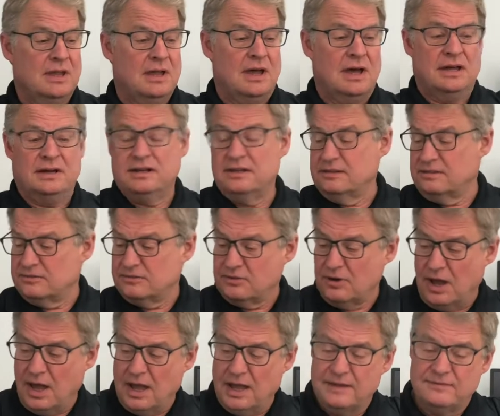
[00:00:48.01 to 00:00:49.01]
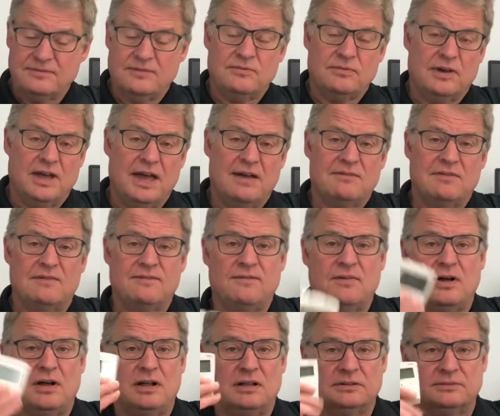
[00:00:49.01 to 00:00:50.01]
On either drive, if we have a
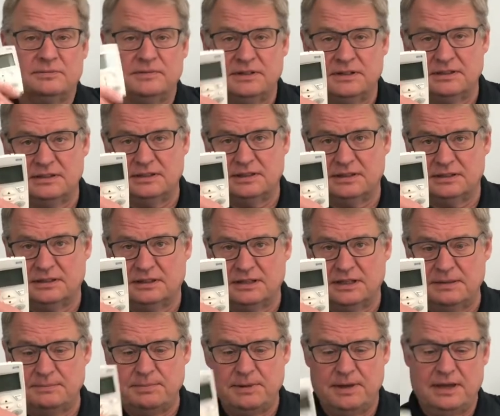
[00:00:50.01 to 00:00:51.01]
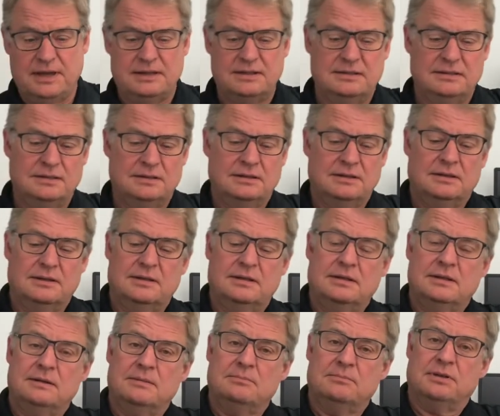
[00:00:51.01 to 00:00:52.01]
fault, we need to get the keypad,
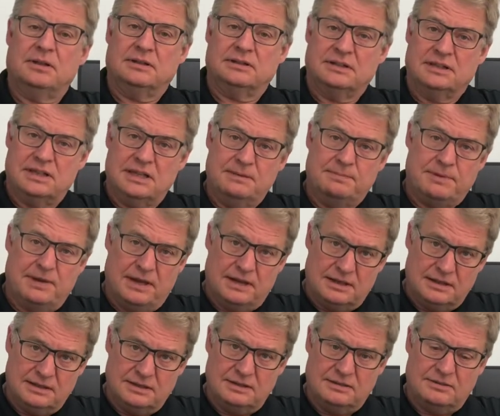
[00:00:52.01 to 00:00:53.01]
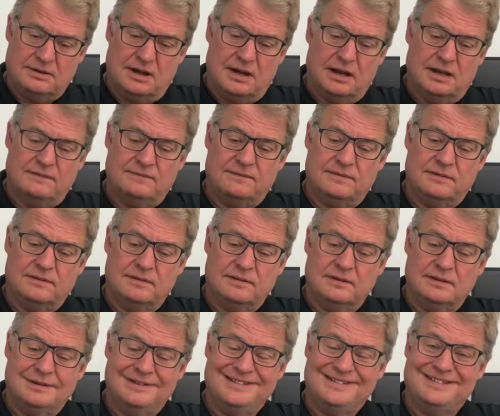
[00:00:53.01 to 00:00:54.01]
plug the keypad into the drive,
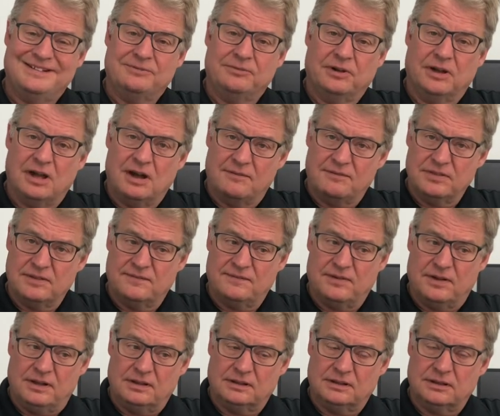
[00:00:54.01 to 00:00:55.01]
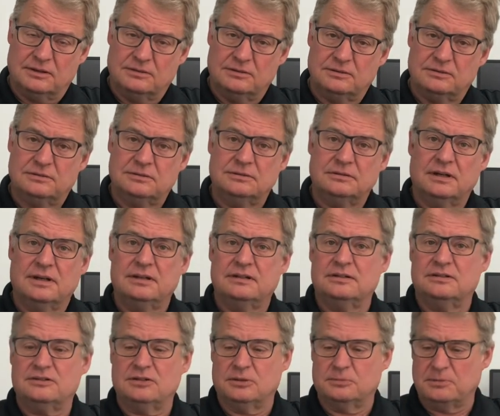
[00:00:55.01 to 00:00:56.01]
recover the fault code, and
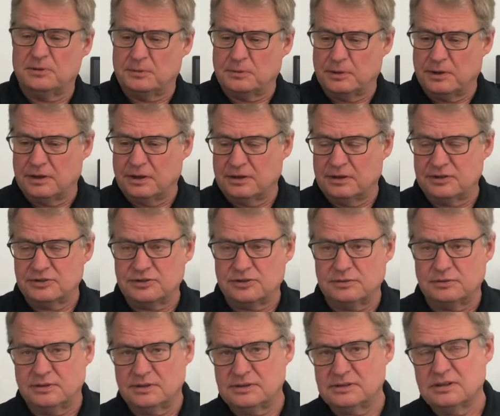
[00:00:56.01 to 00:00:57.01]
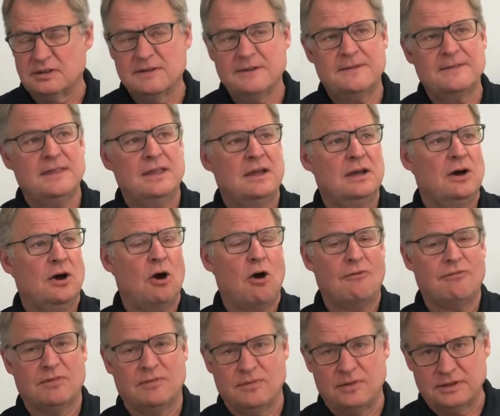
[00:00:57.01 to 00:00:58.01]
determine what our issue is.
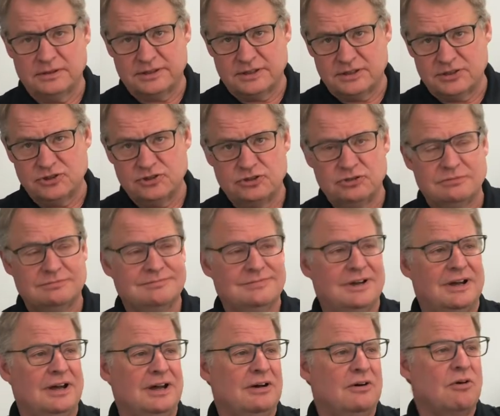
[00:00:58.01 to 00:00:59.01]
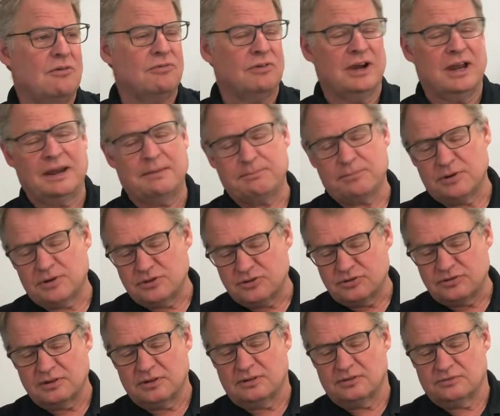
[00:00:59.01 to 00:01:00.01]
Over voltage, over
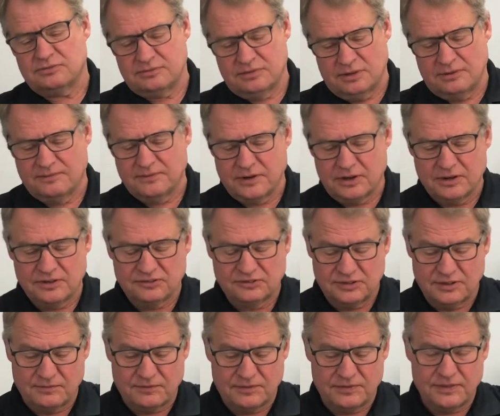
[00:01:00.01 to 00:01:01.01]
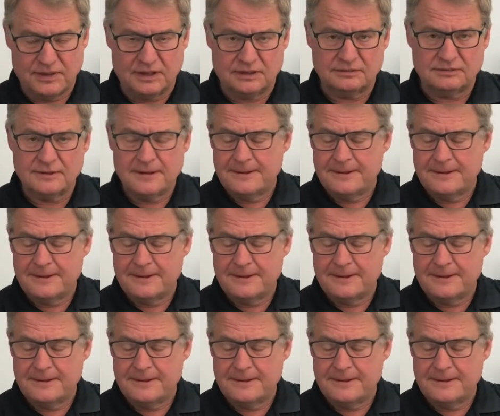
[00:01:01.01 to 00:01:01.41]
amperage, there's various different things.